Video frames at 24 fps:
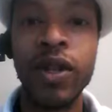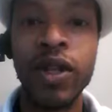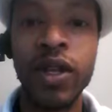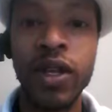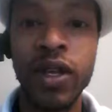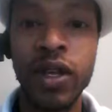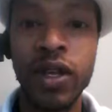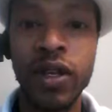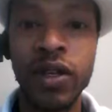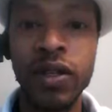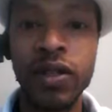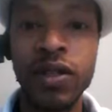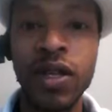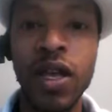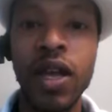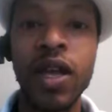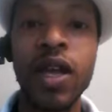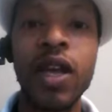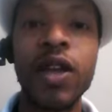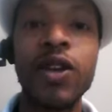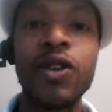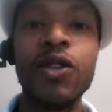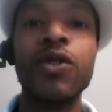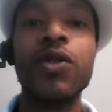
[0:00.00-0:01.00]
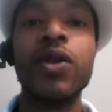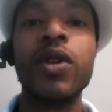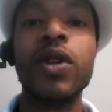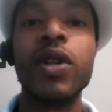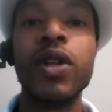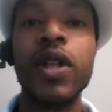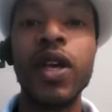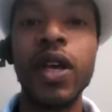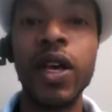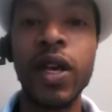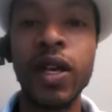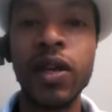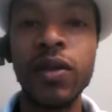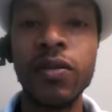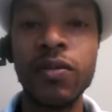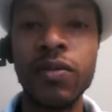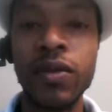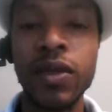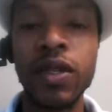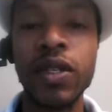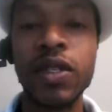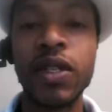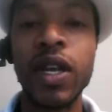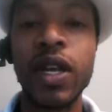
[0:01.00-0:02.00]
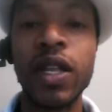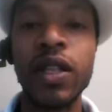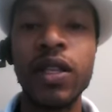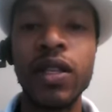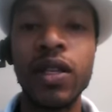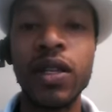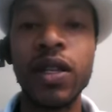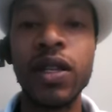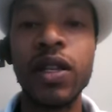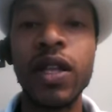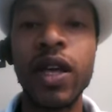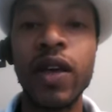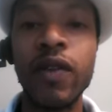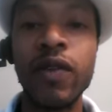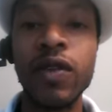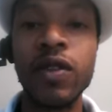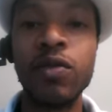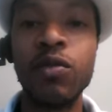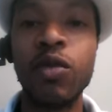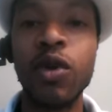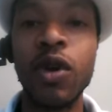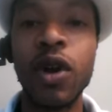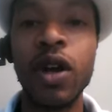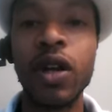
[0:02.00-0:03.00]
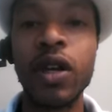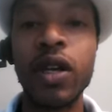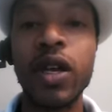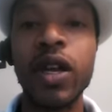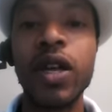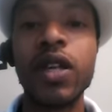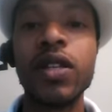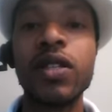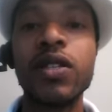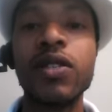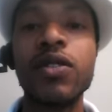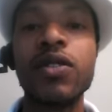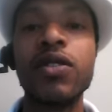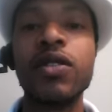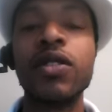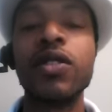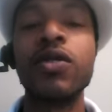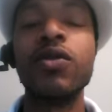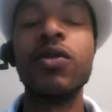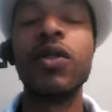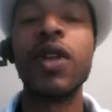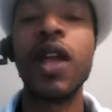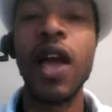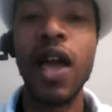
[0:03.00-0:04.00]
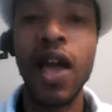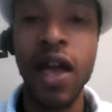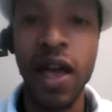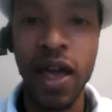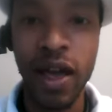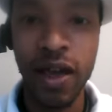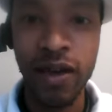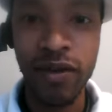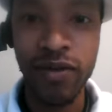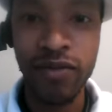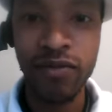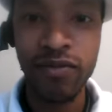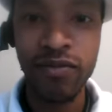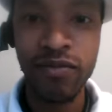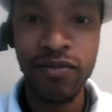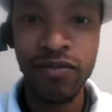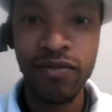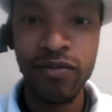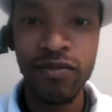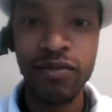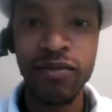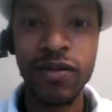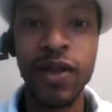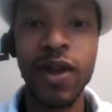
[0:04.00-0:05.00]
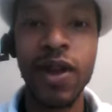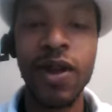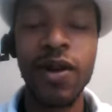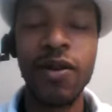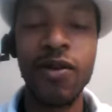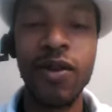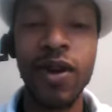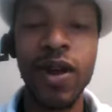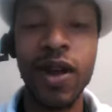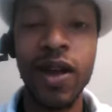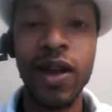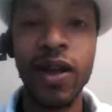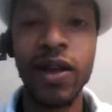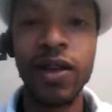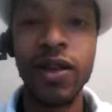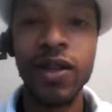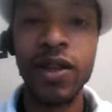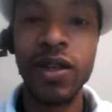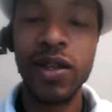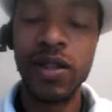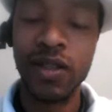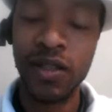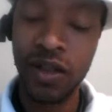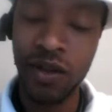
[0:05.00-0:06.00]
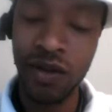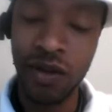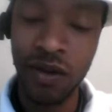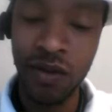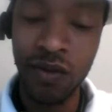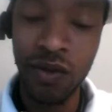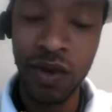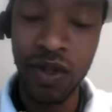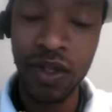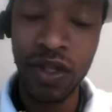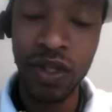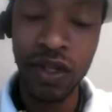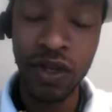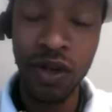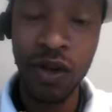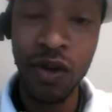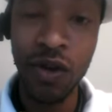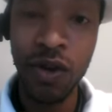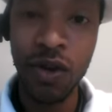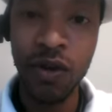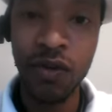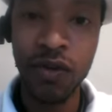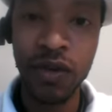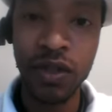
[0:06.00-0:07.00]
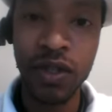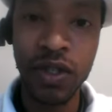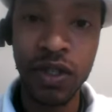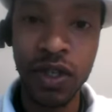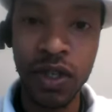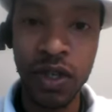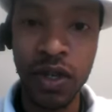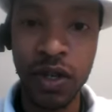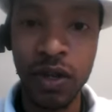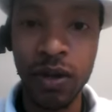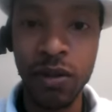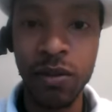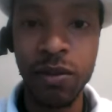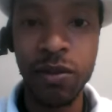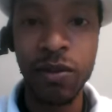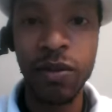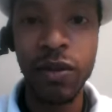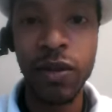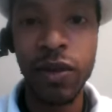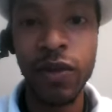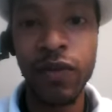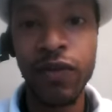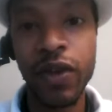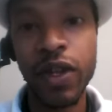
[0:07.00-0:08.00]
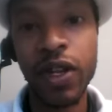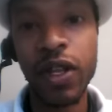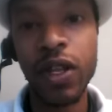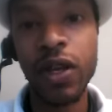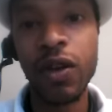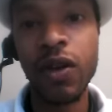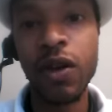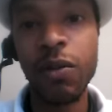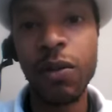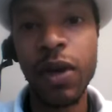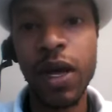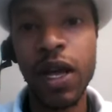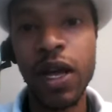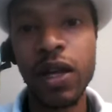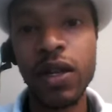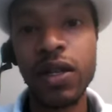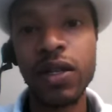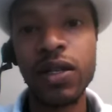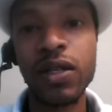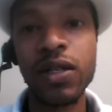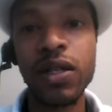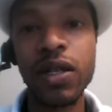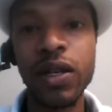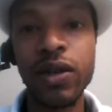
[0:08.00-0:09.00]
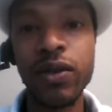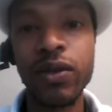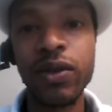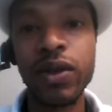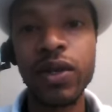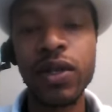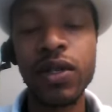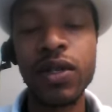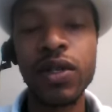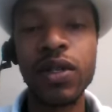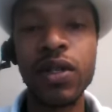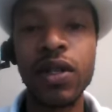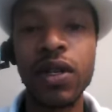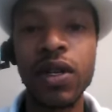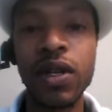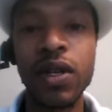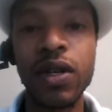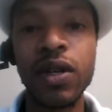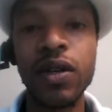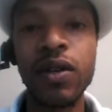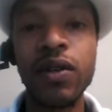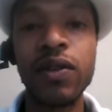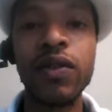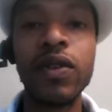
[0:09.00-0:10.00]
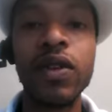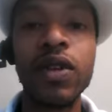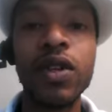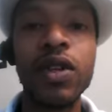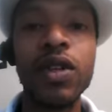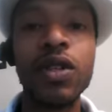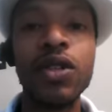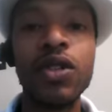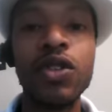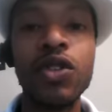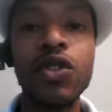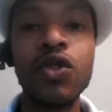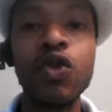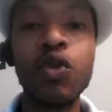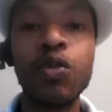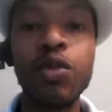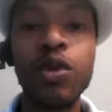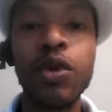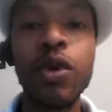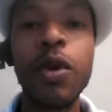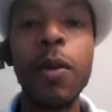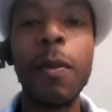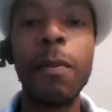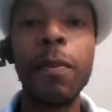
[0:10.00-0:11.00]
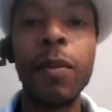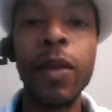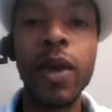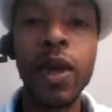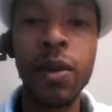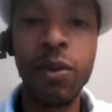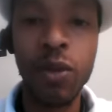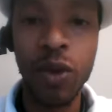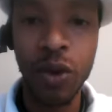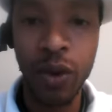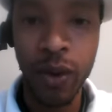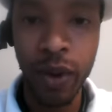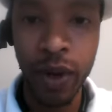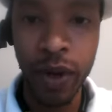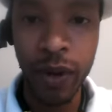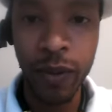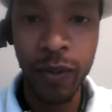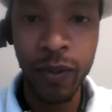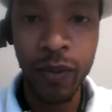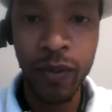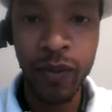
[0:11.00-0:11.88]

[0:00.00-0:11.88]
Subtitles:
Greetings. How y'all doing today? This is Anthony Davis broadcasting to you live. All right. So I want to go over some video about the secrets of super memory.